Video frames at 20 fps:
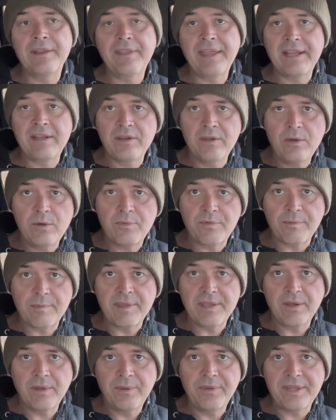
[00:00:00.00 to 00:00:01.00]
they knew from
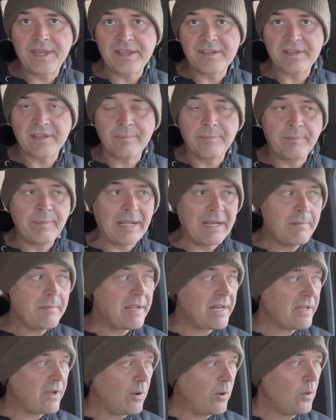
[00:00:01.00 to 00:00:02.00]
the old days. Many,
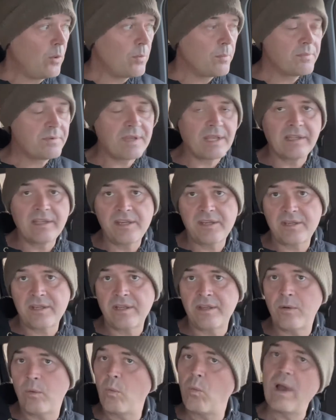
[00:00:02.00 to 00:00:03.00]
many homes, at least
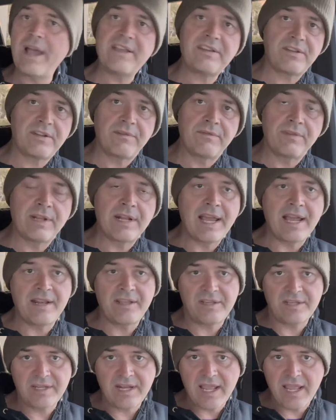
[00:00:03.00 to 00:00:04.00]
in the west of the
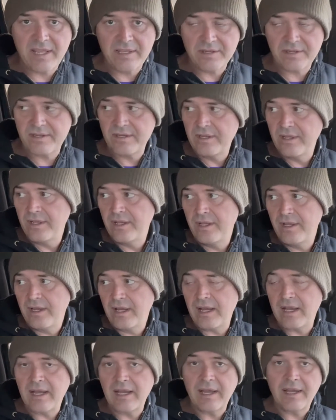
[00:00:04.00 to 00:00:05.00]
United States,
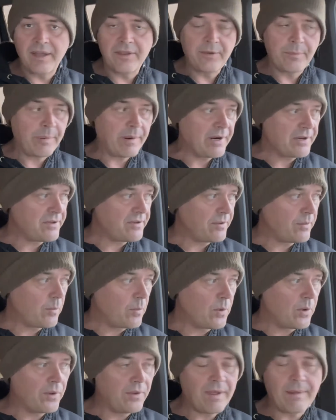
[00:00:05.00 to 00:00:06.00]
other parts of the
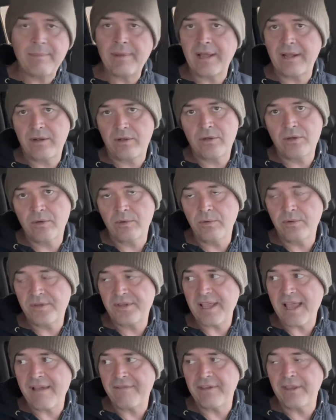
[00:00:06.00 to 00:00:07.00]
world I'm not too
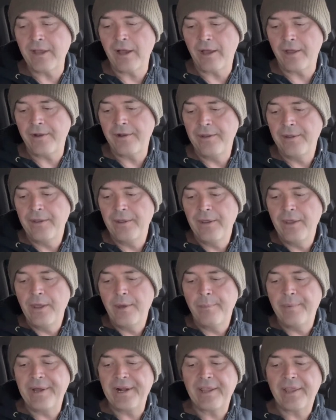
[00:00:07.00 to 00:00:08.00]
savvy on,
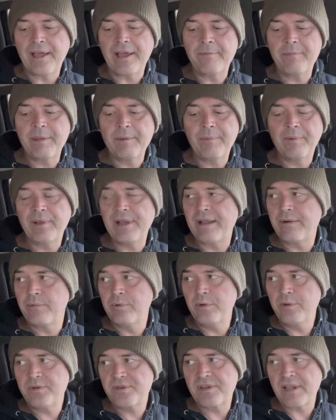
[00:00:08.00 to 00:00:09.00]
but a lot of people had
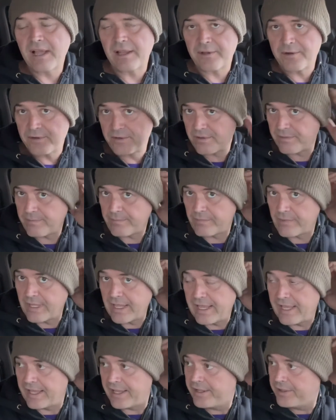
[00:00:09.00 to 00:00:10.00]
root cellars.
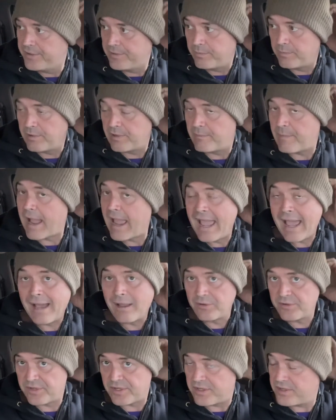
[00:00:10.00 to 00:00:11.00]
And one of my
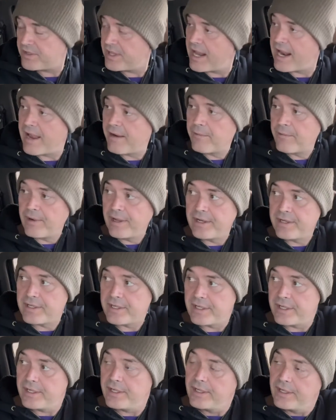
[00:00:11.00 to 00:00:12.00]
houses that I
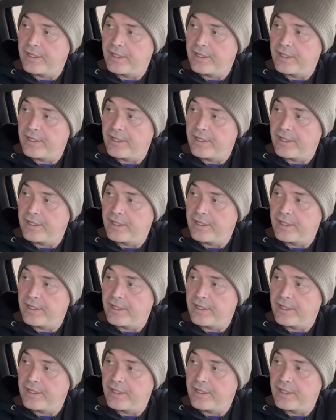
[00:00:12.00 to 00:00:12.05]
rented